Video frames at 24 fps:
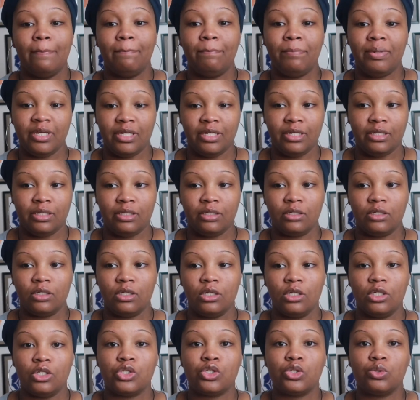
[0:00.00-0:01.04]
be
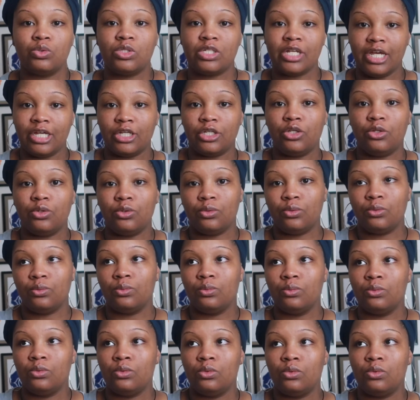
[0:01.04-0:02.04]
to take you